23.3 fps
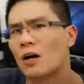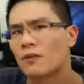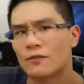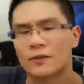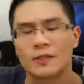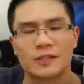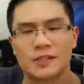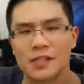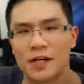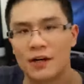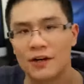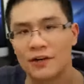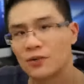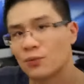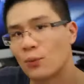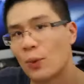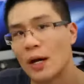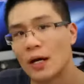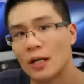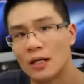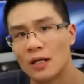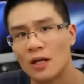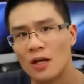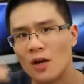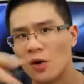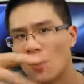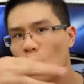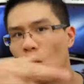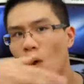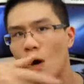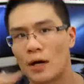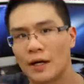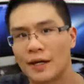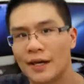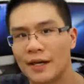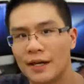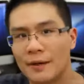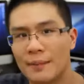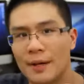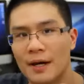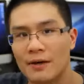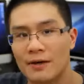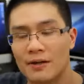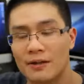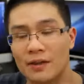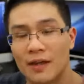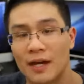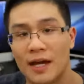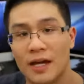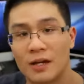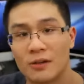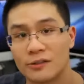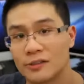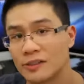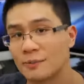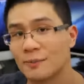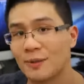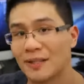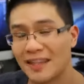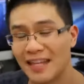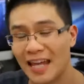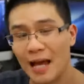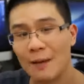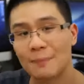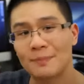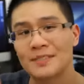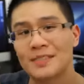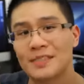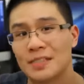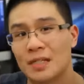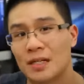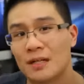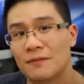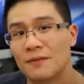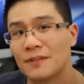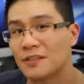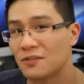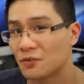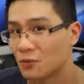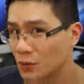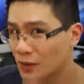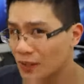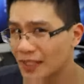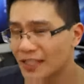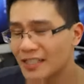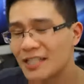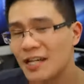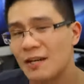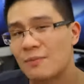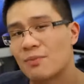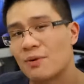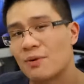conference calls while walking about in the house. But the app itself is really